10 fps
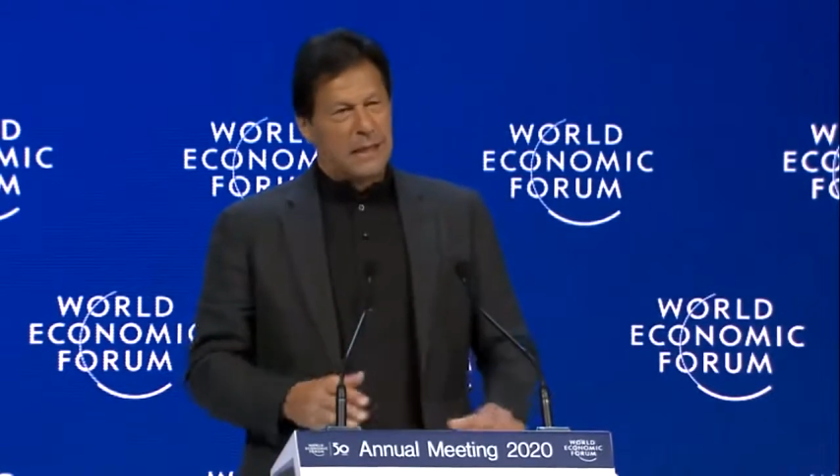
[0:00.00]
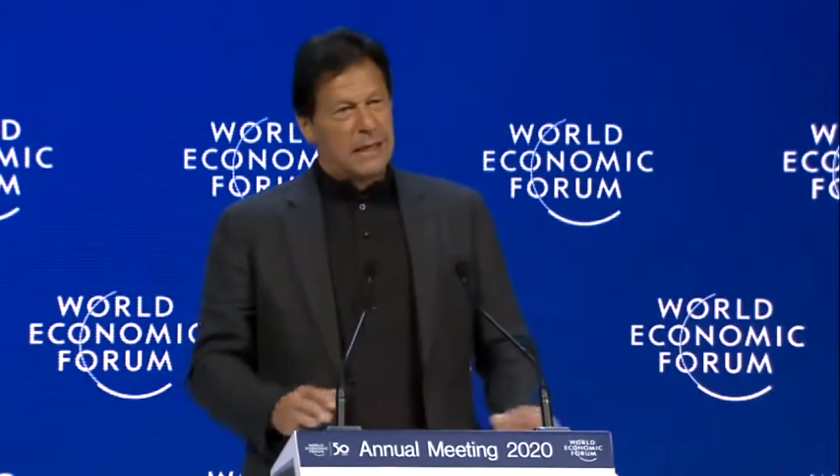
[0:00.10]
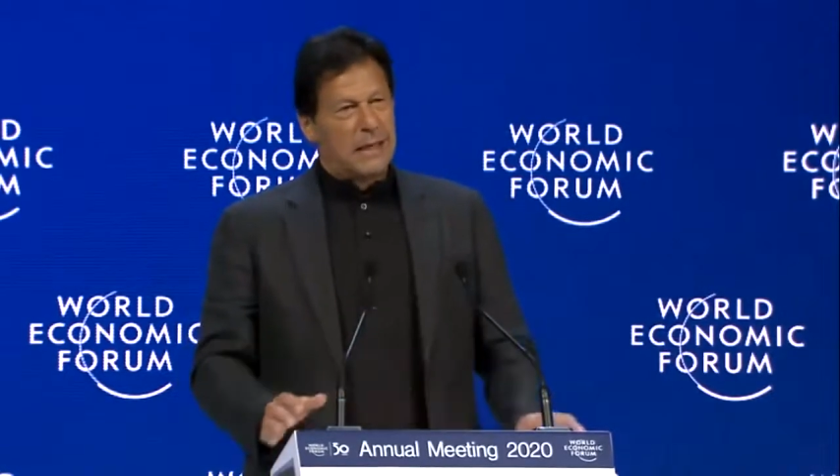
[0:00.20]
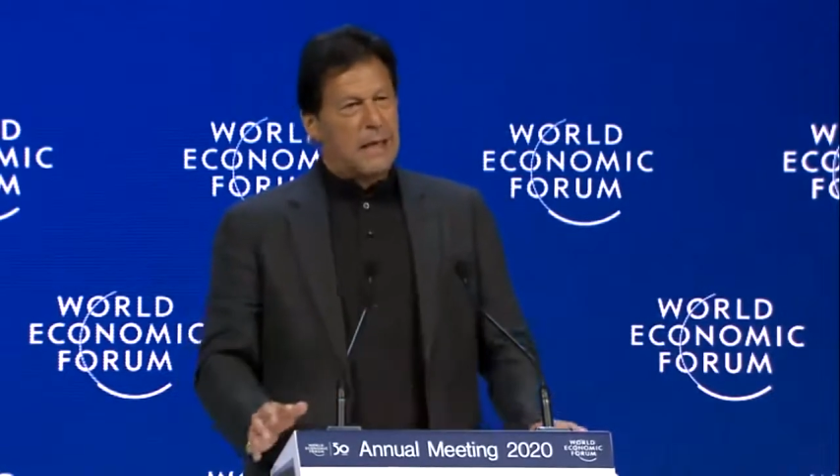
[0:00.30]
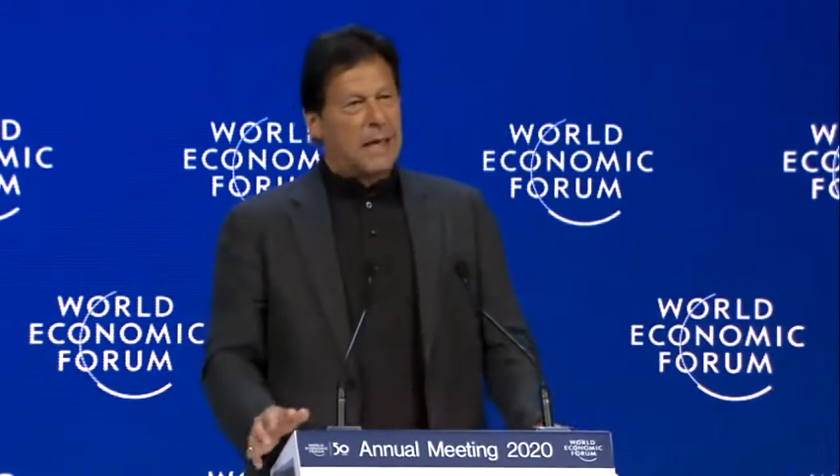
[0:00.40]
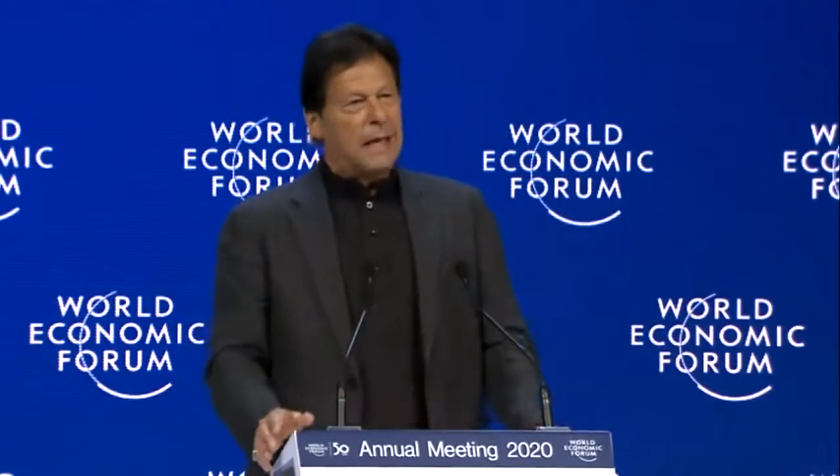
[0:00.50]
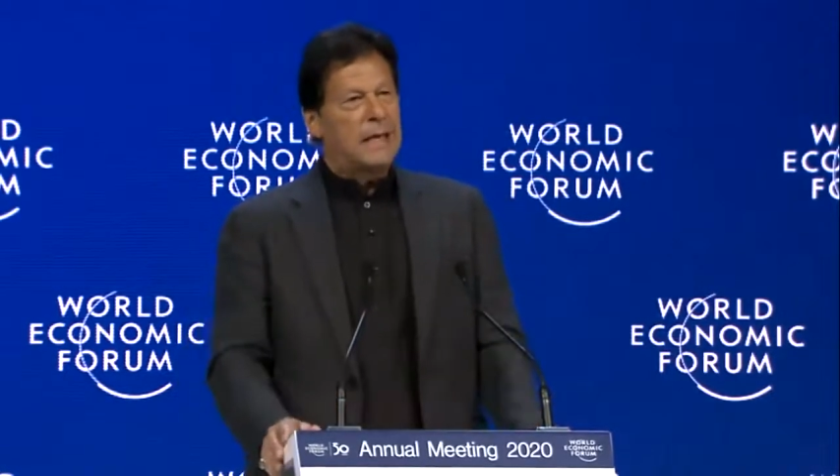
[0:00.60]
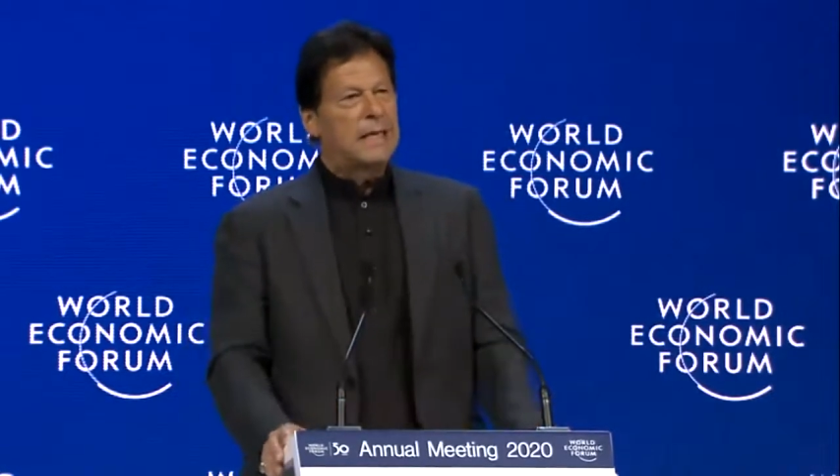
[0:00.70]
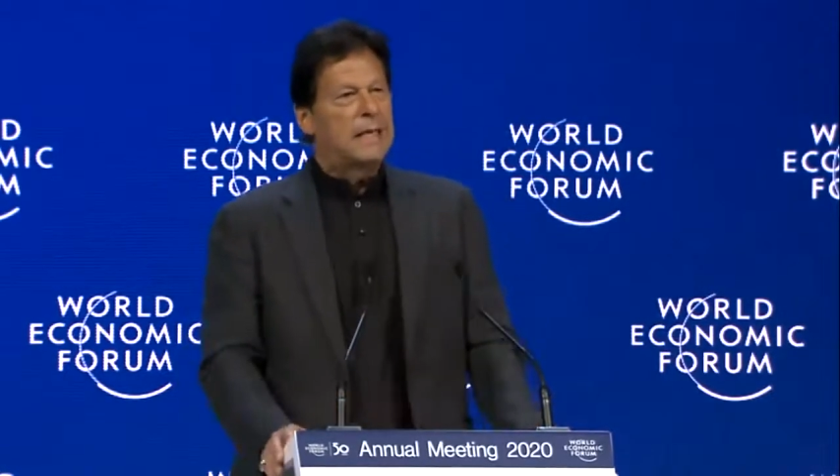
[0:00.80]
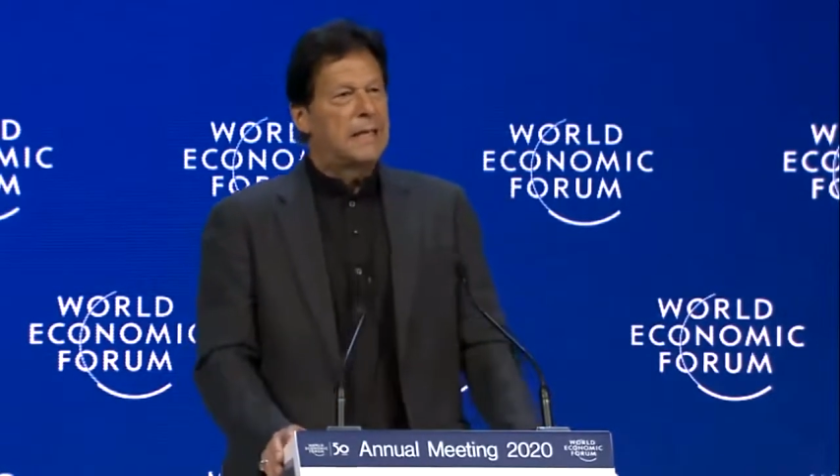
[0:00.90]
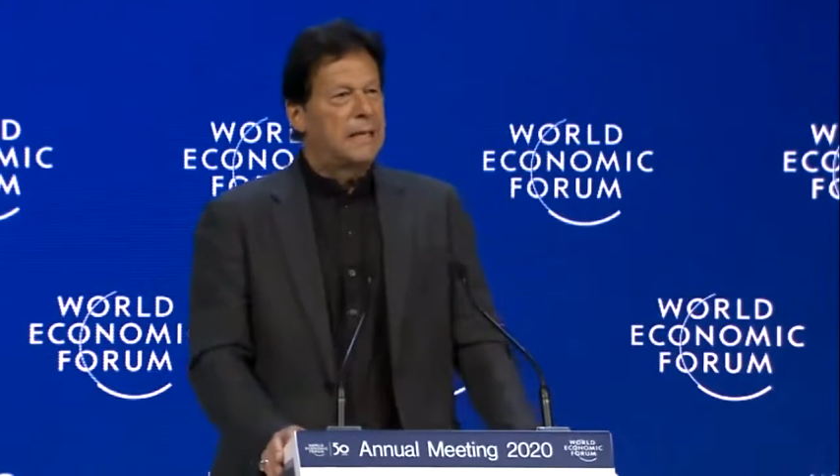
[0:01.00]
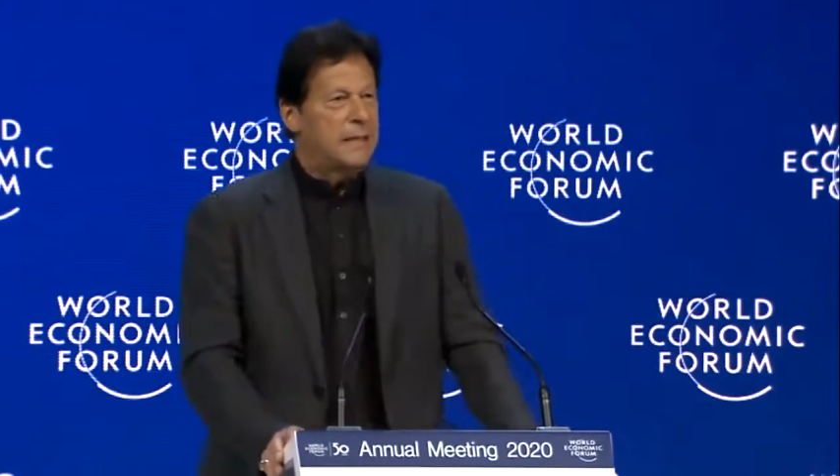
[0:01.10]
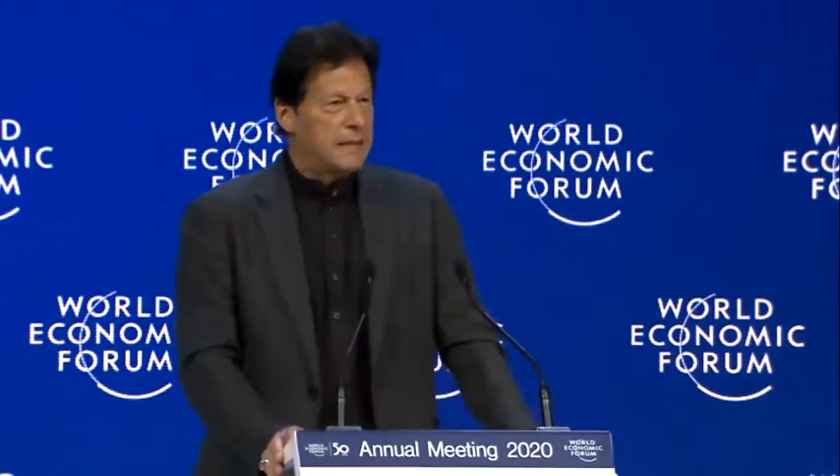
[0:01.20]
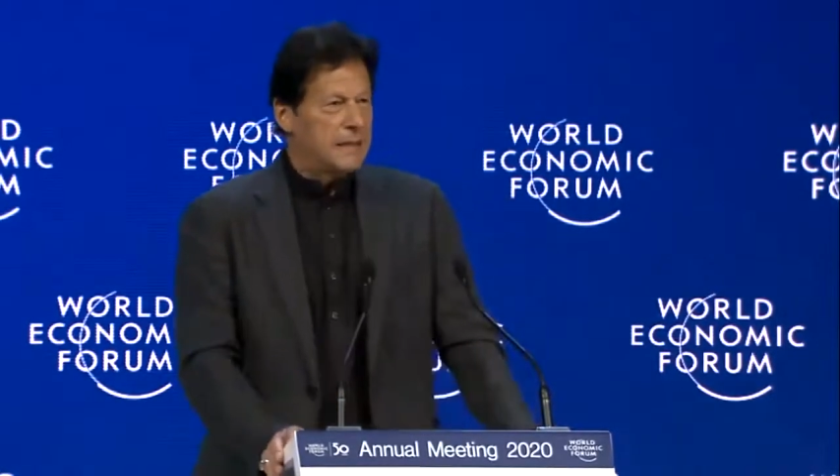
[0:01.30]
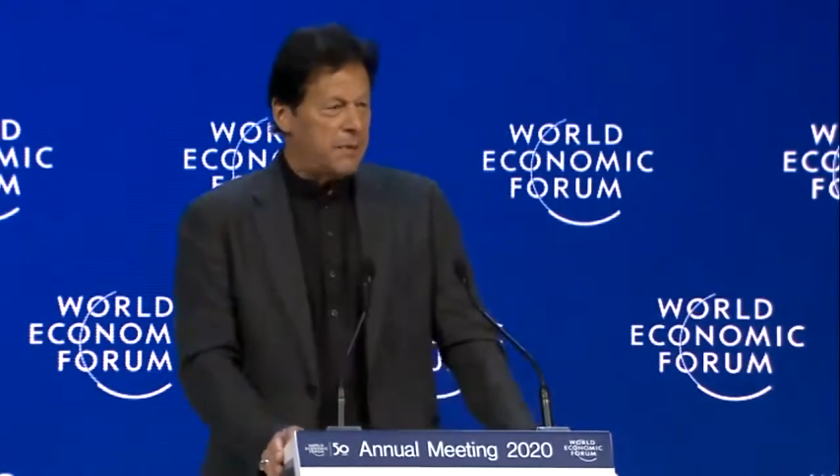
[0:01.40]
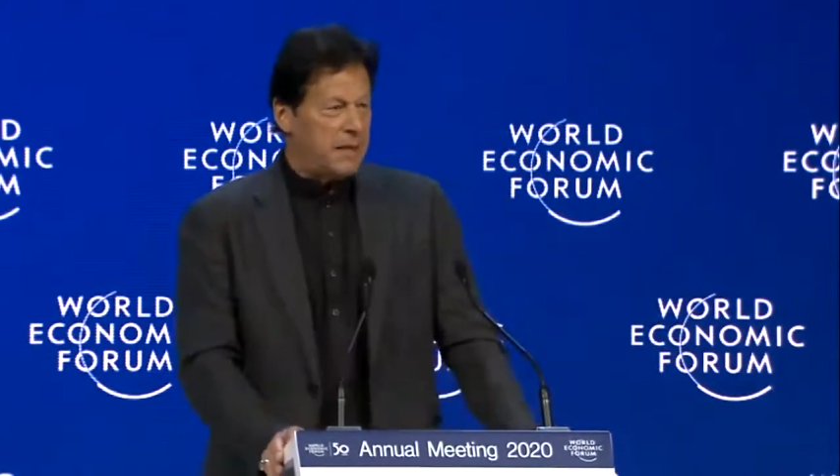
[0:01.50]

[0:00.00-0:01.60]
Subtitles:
the way we